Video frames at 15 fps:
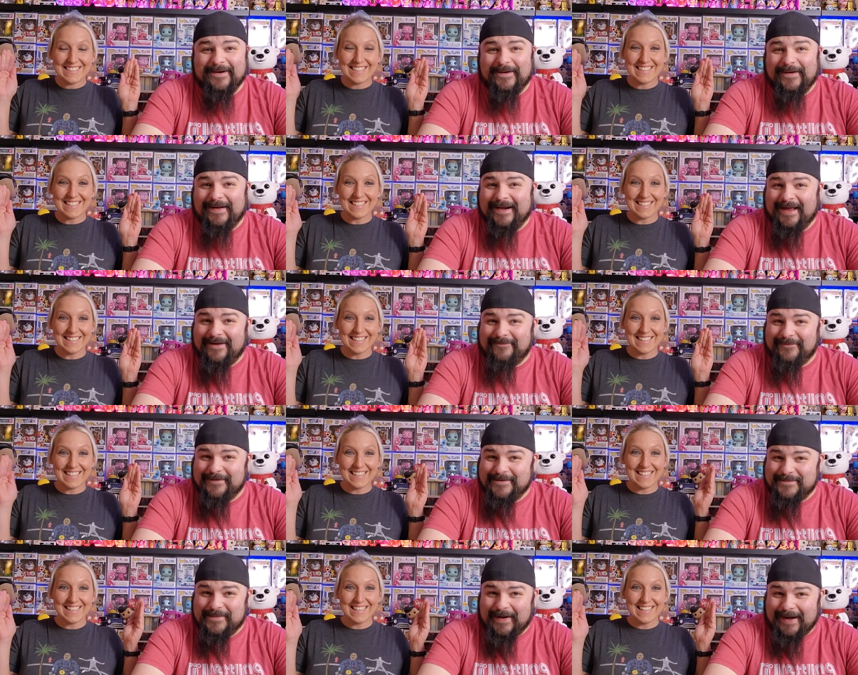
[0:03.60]
Speaker 1: on,
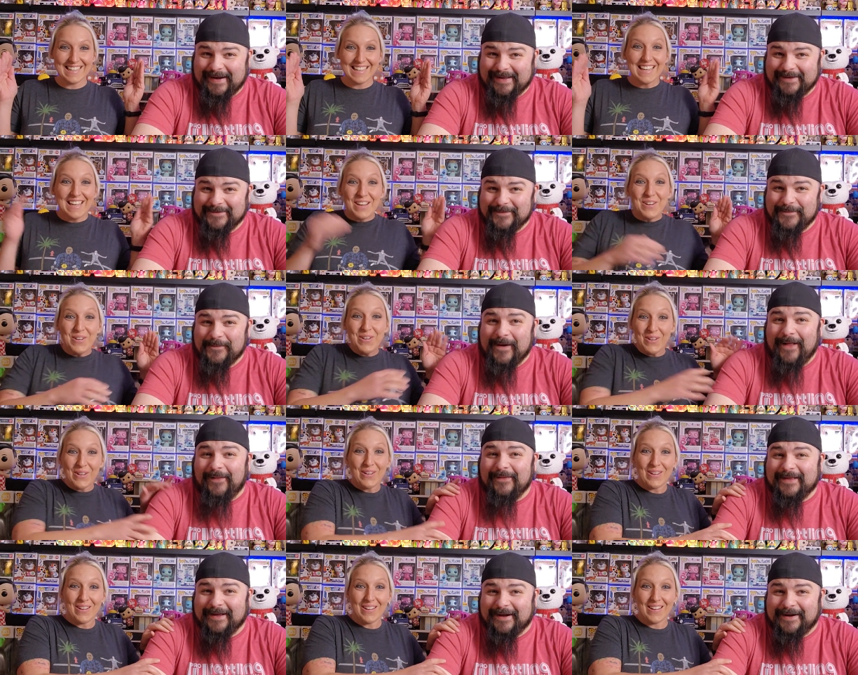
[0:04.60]
everybody?
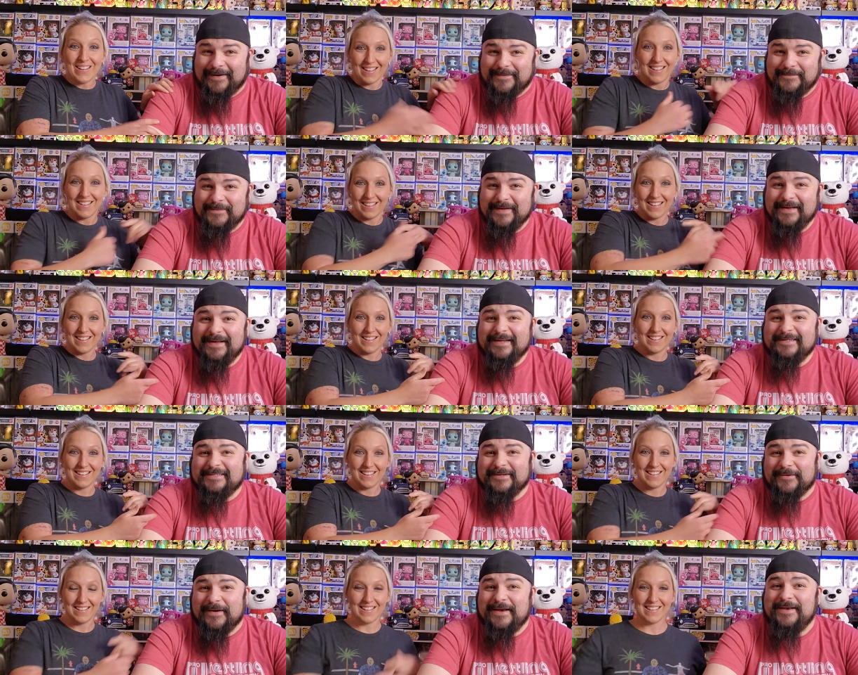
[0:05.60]
Welcome
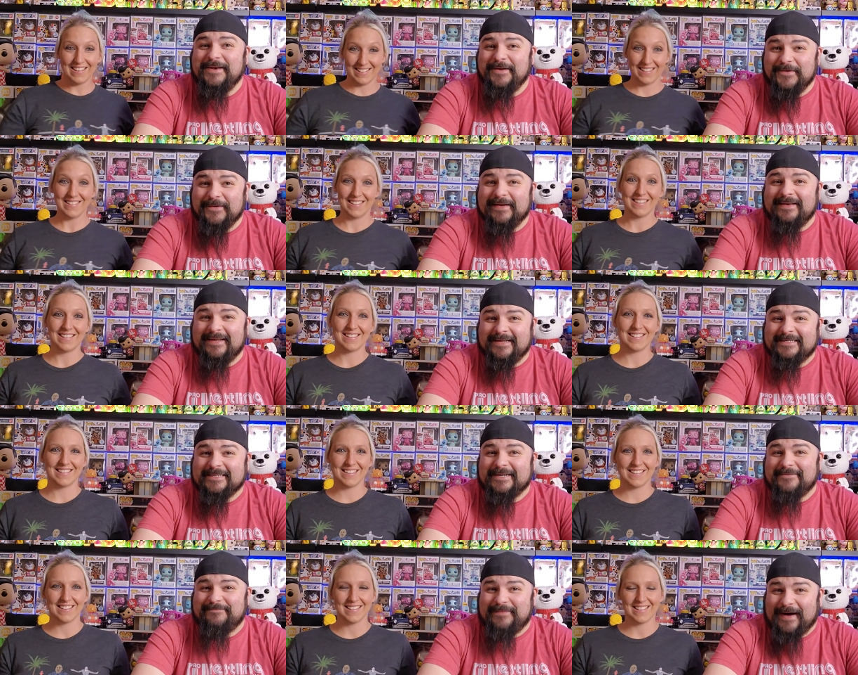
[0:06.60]
to a new edition
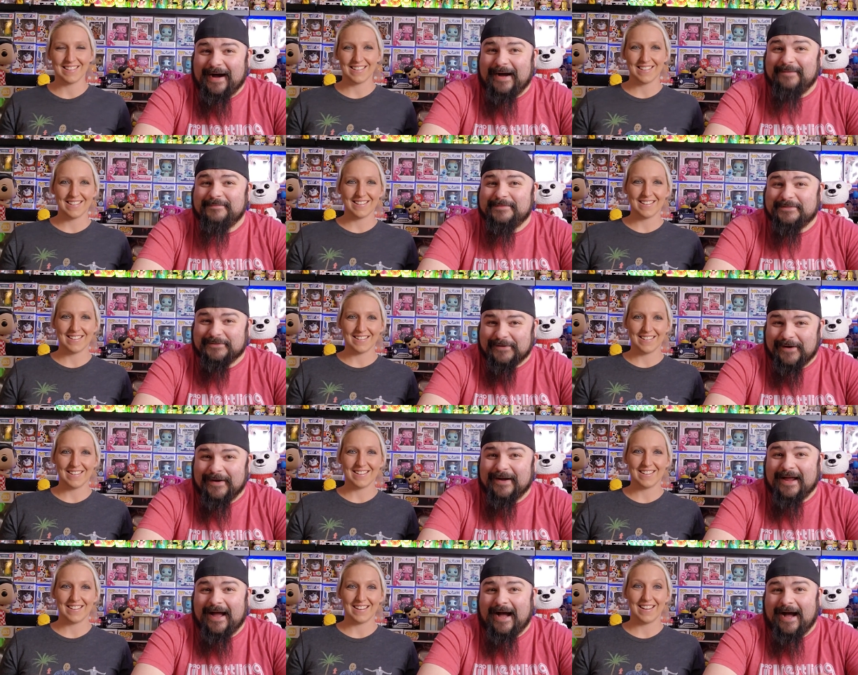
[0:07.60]
of Pop
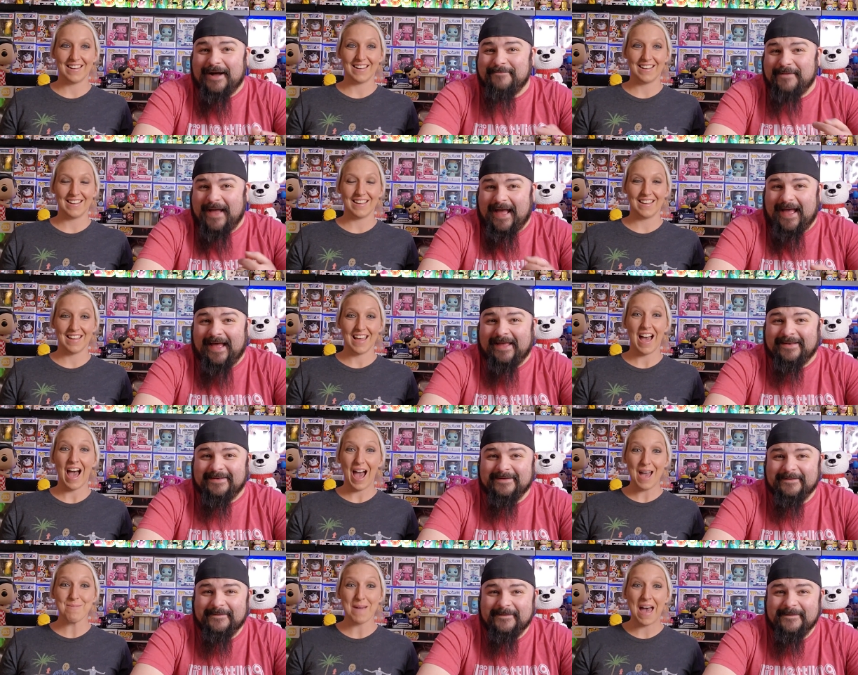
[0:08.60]
Drunk. I'm Ed.
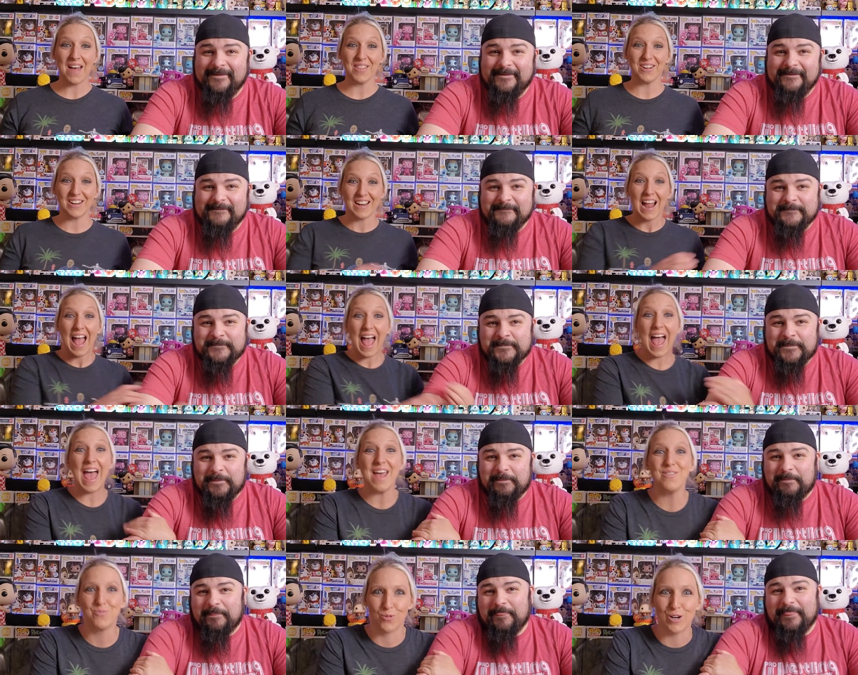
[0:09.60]
Speaker 2: I'm Heather,
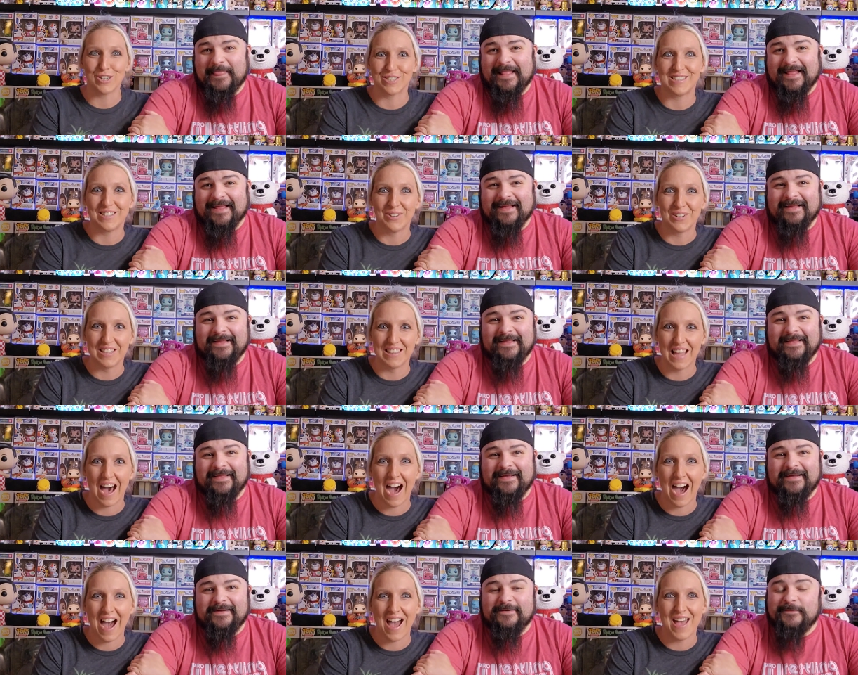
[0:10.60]
and we're still
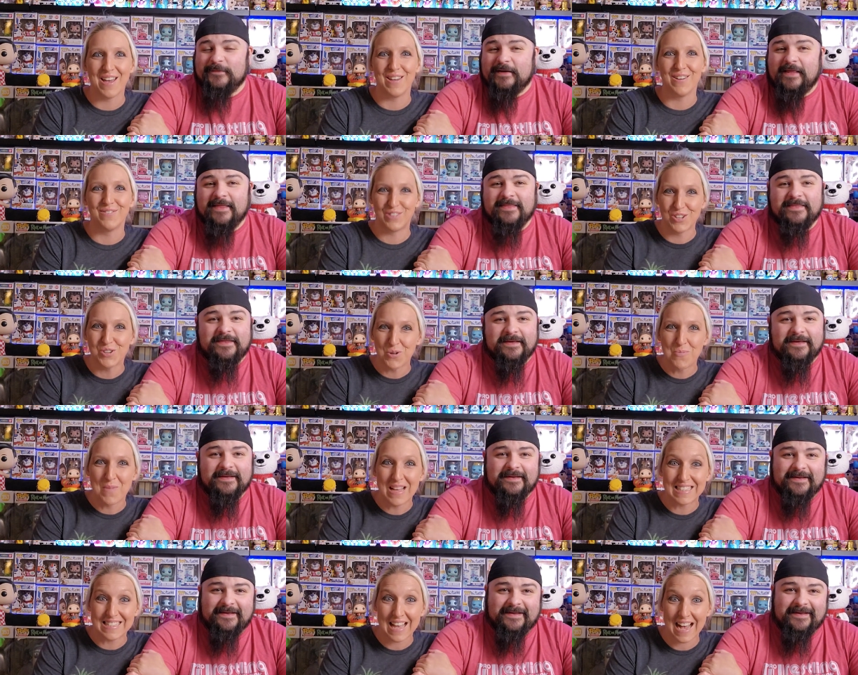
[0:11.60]
alive. We're, Did you
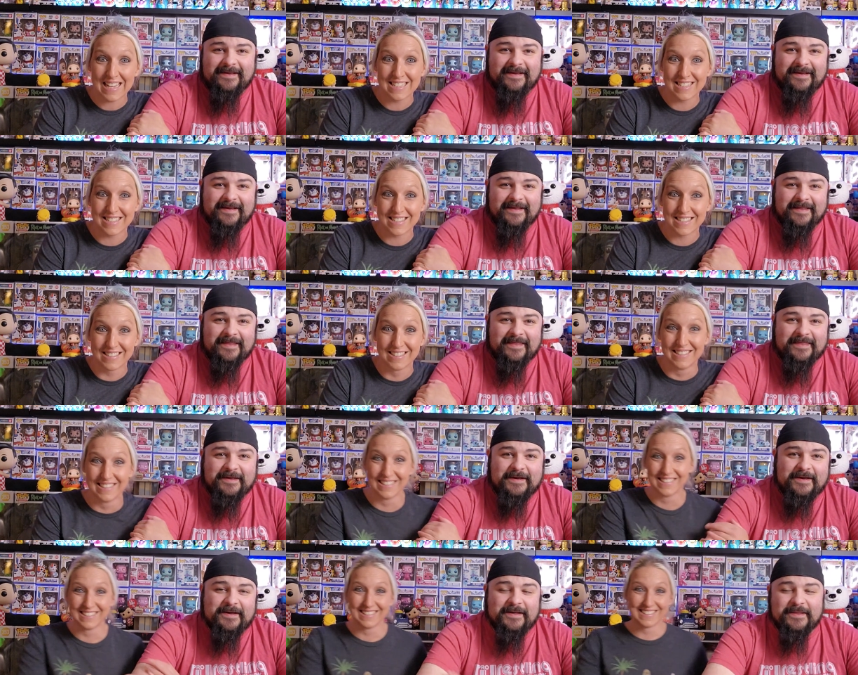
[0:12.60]
miss us?
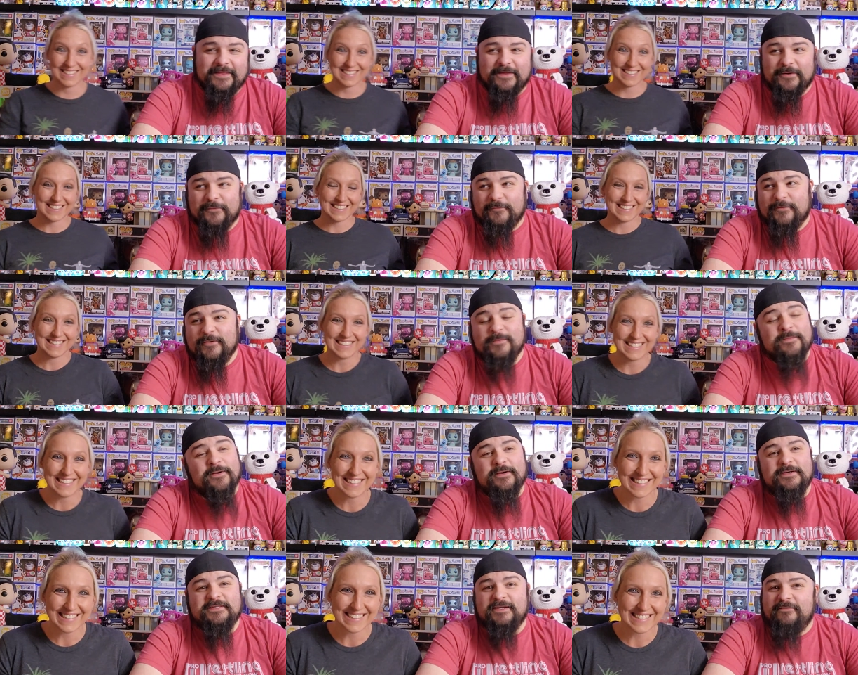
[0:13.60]
Speaker 1: The the
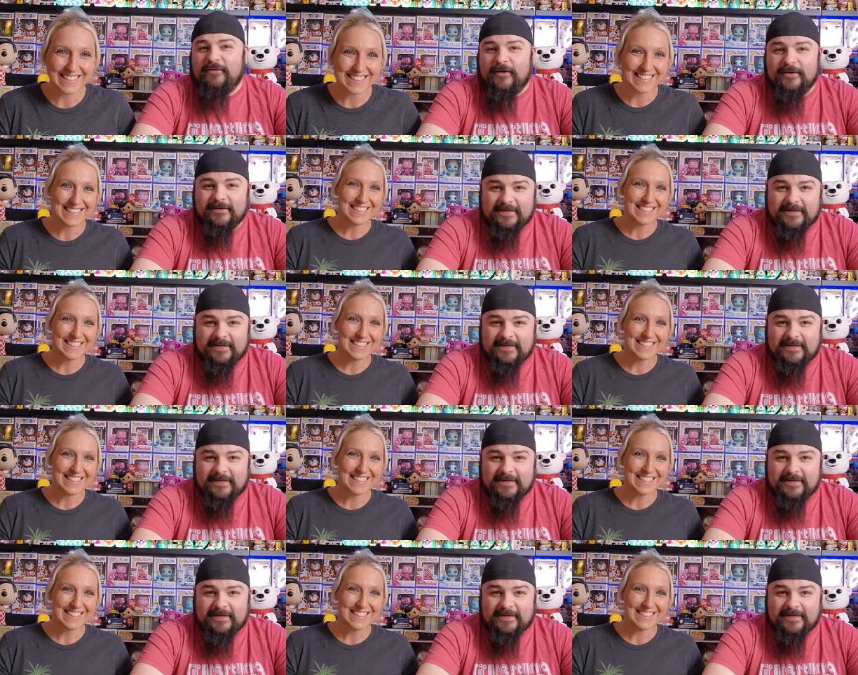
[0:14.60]
rumors of our